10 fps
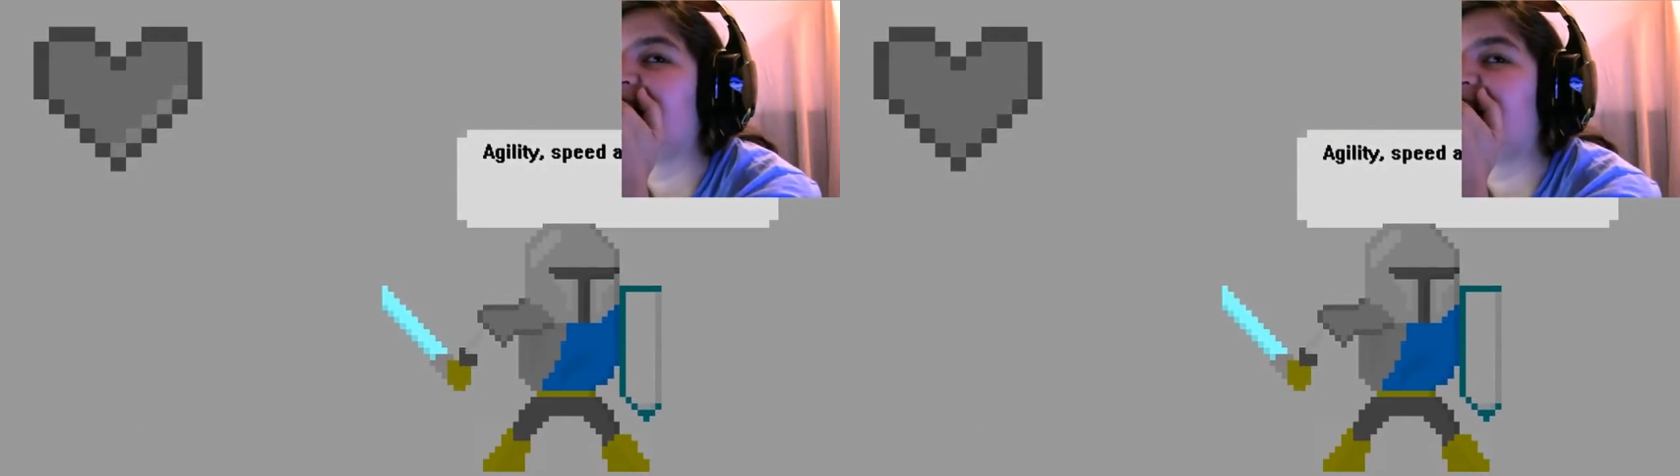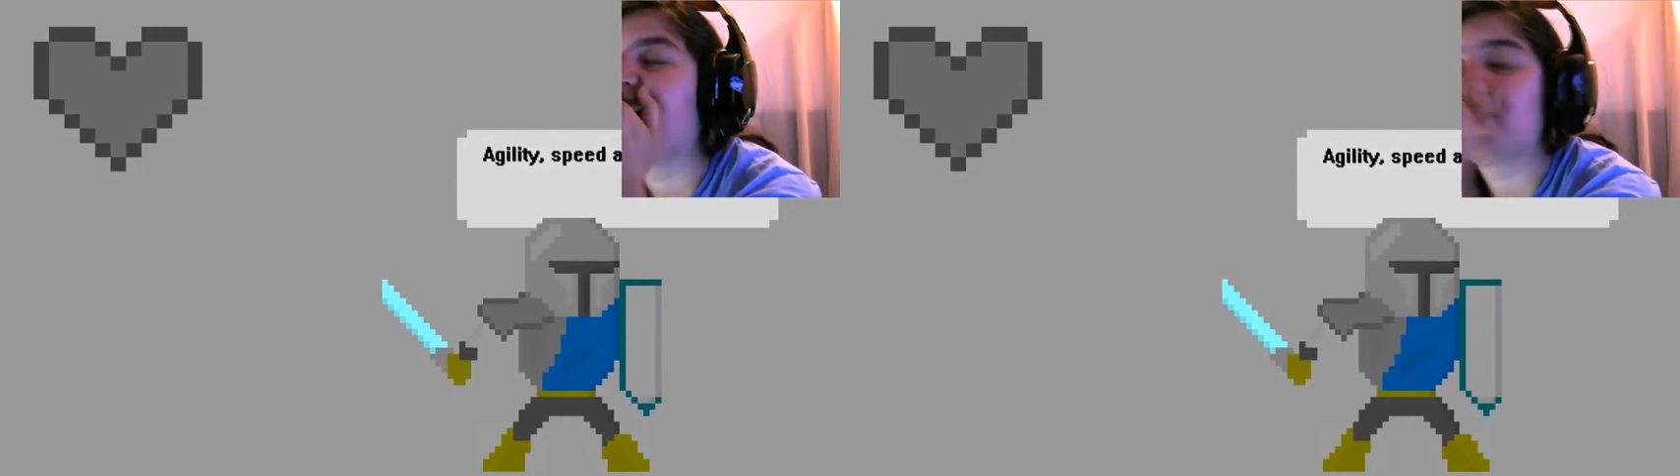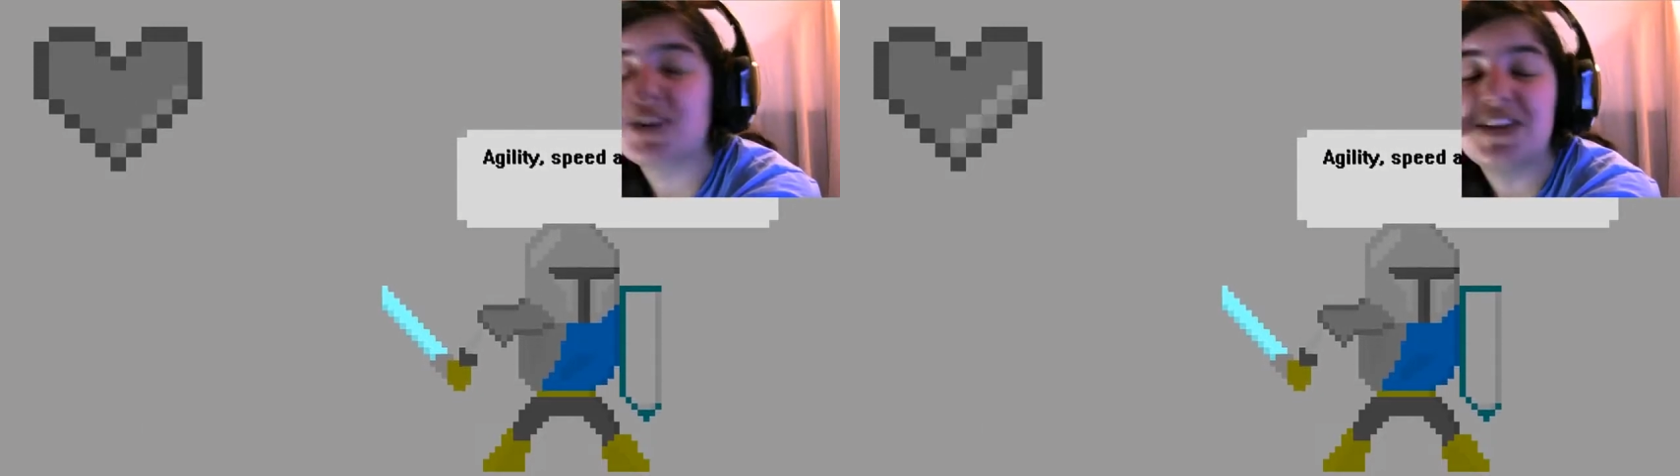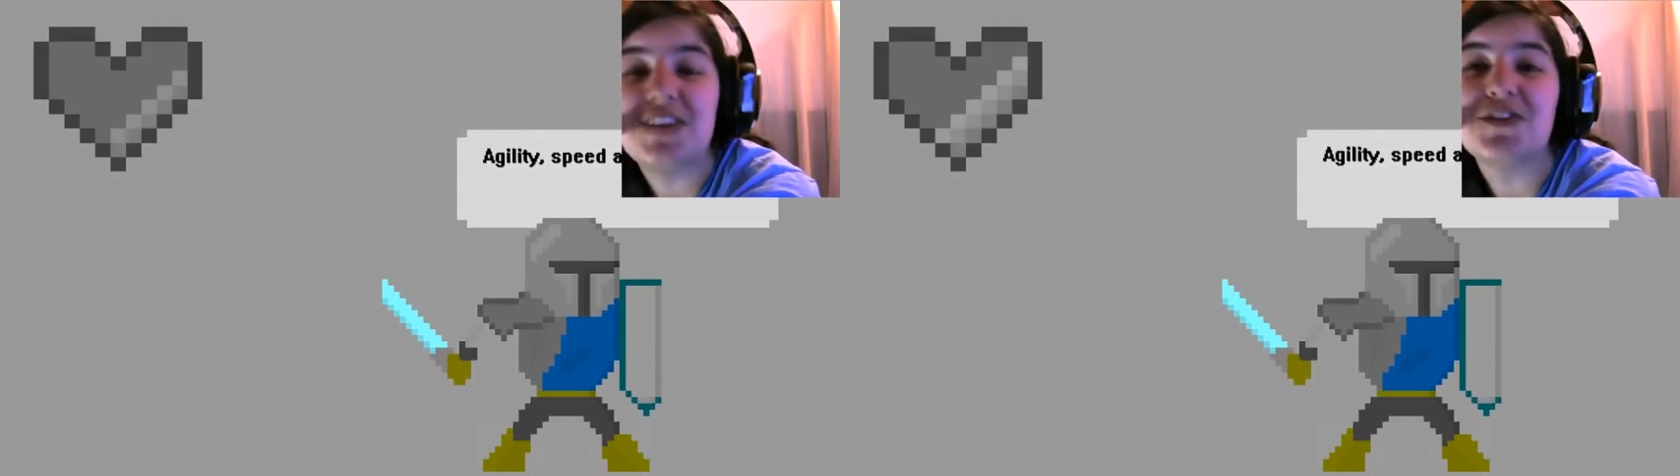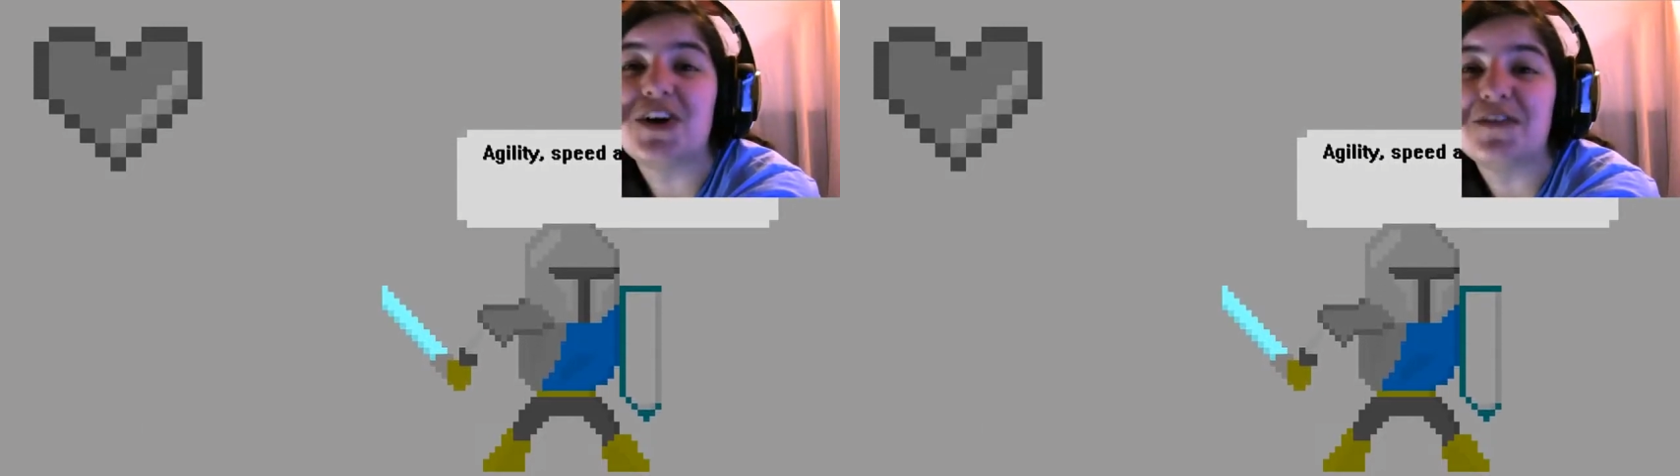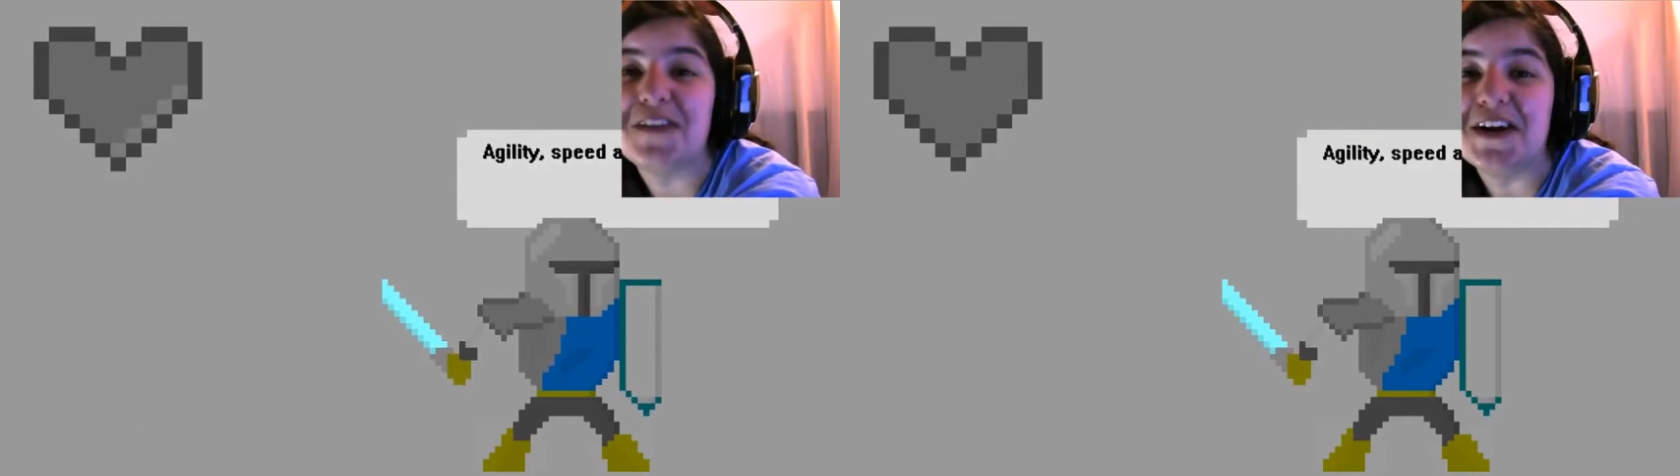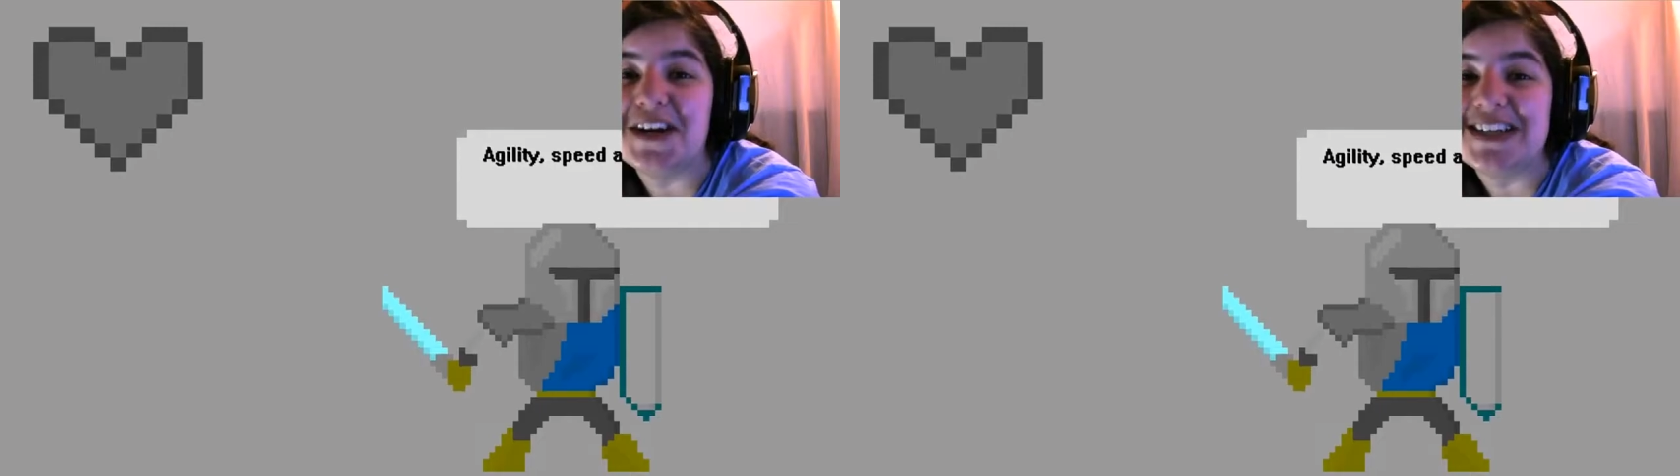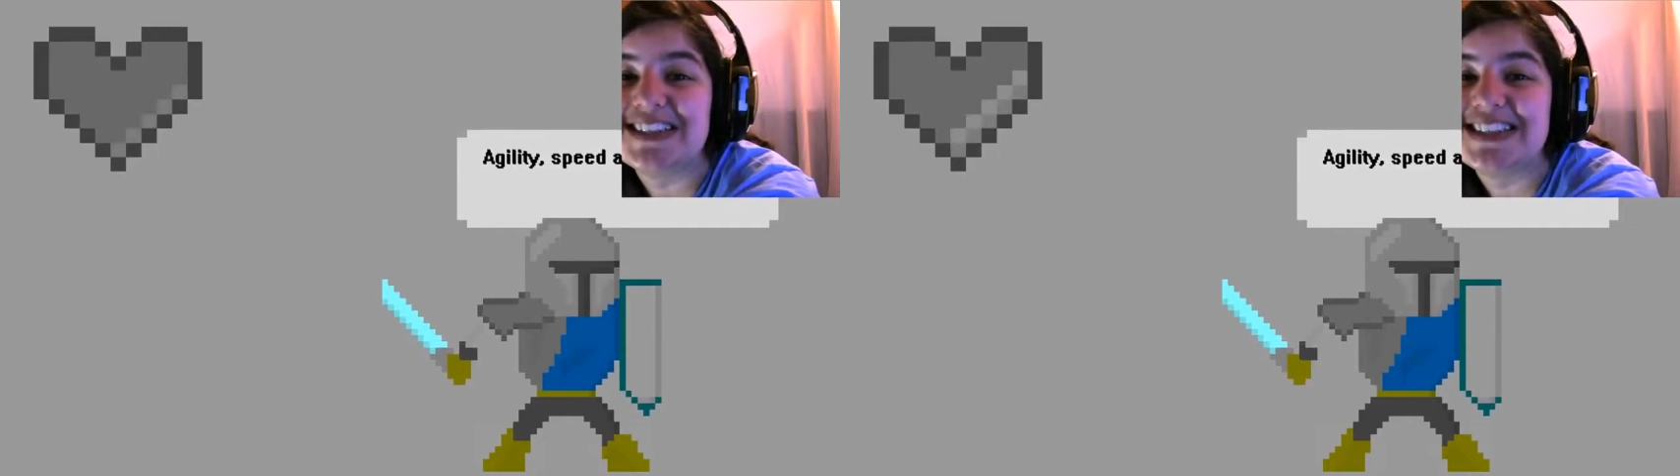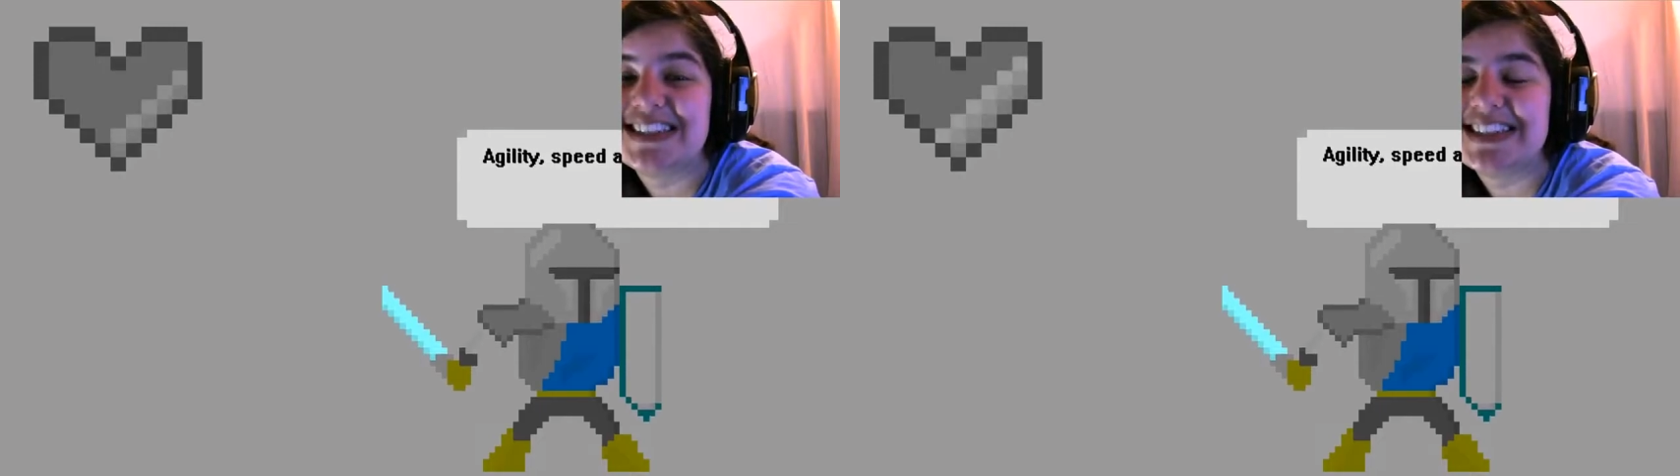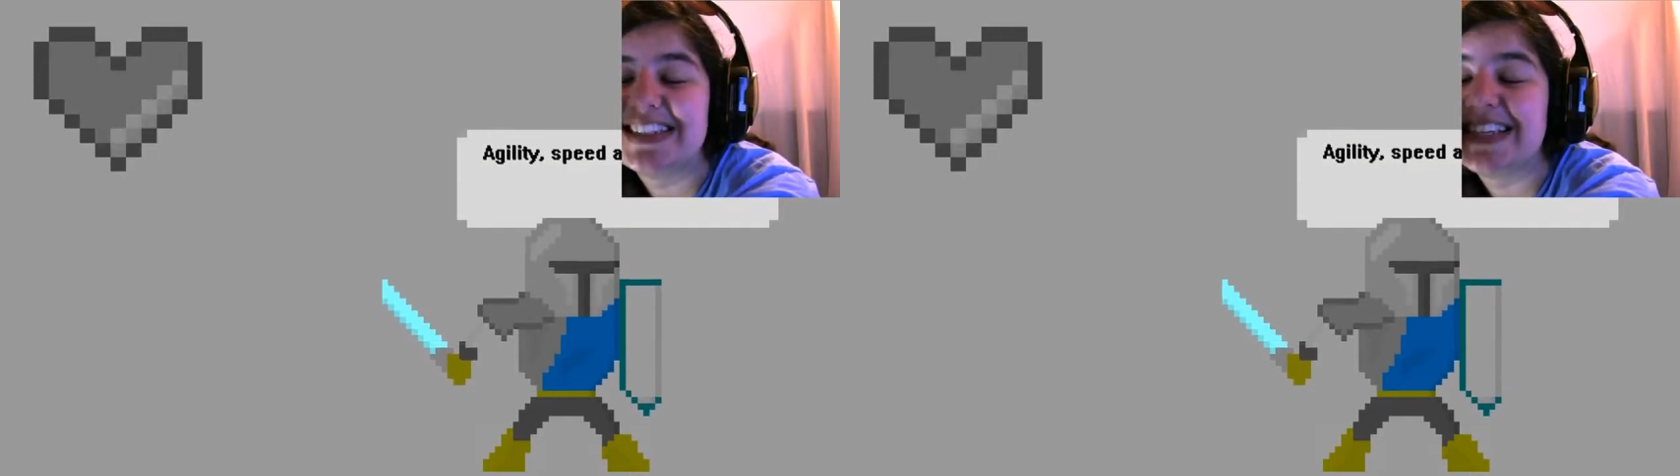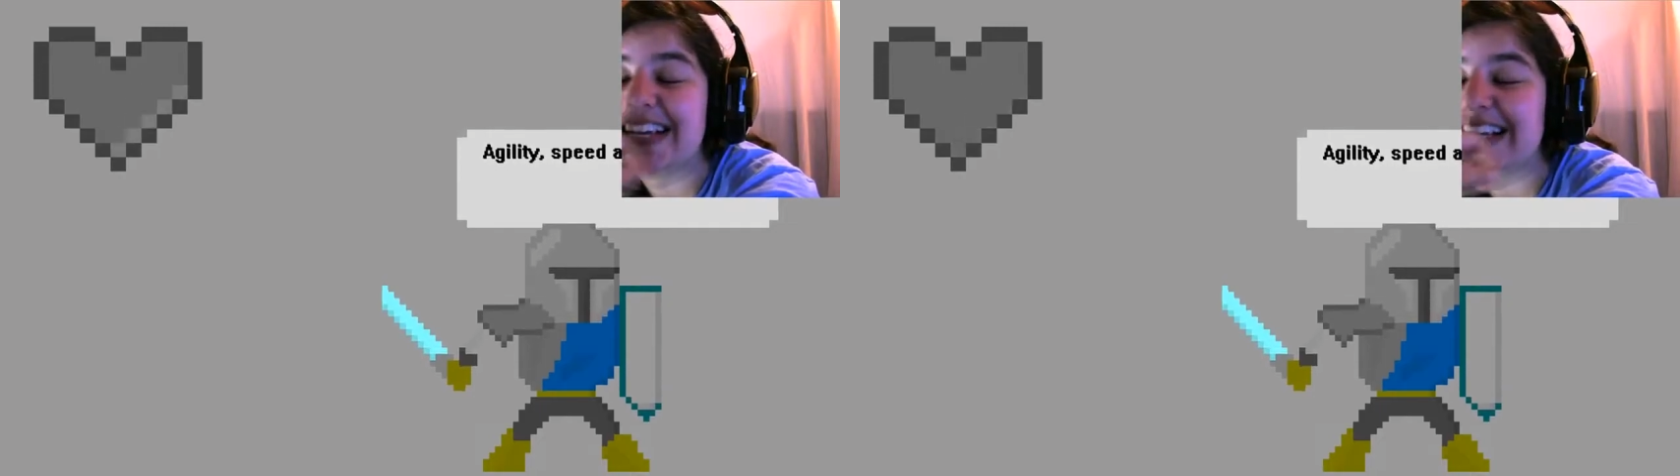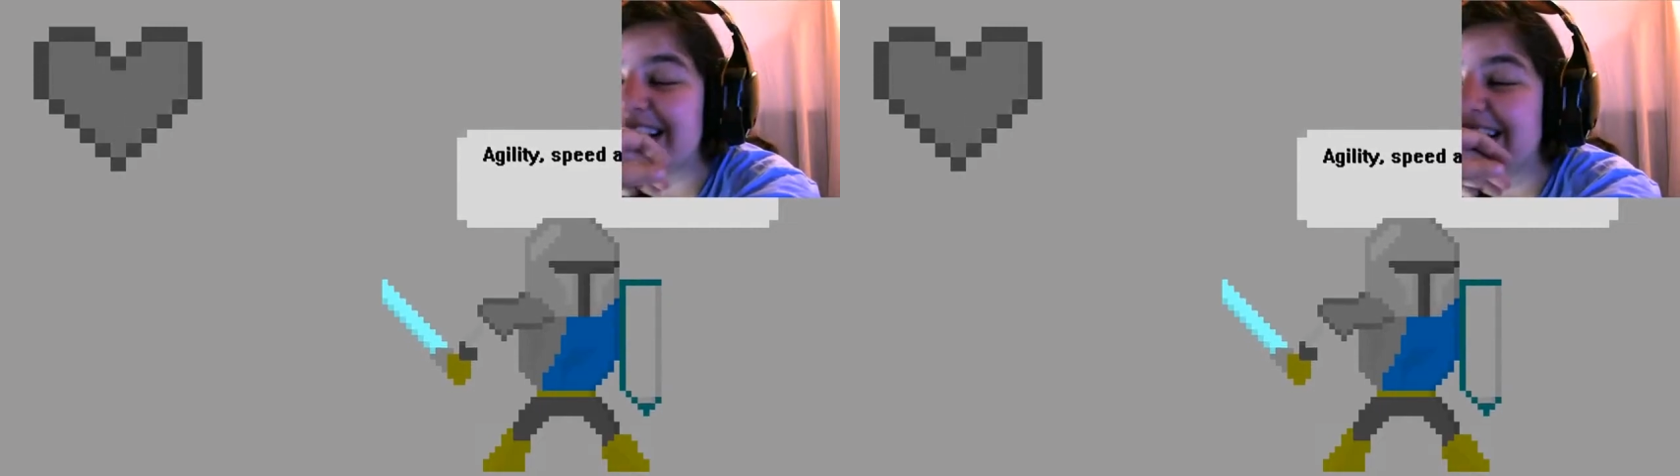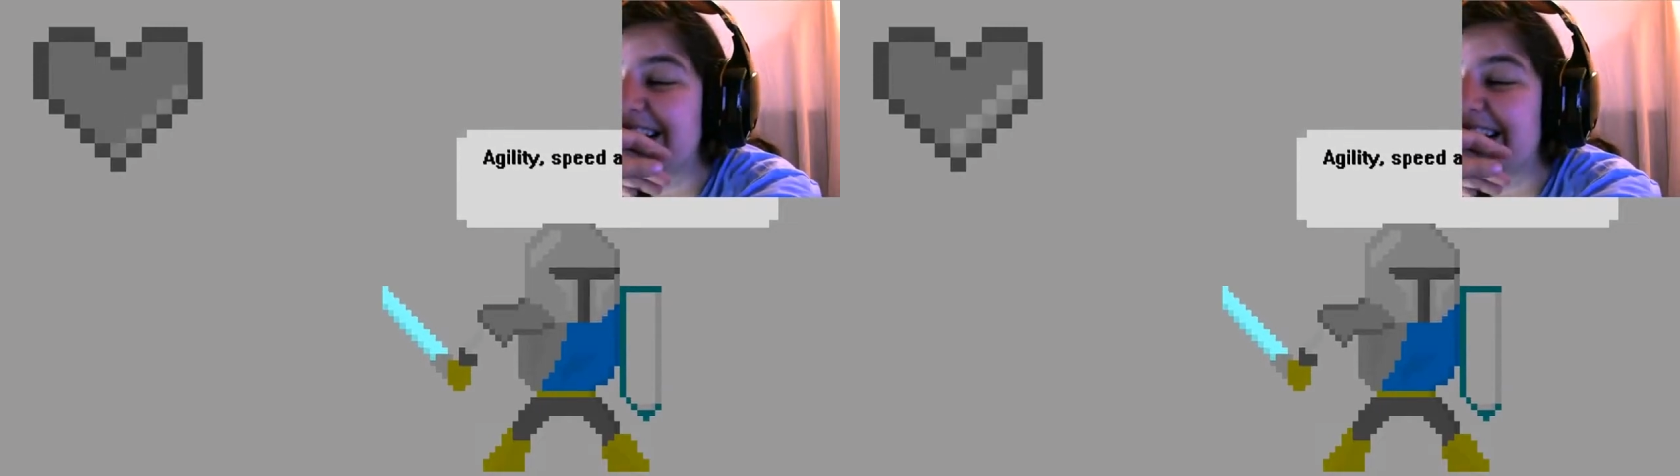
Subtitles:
I'm gonna leave it off there. I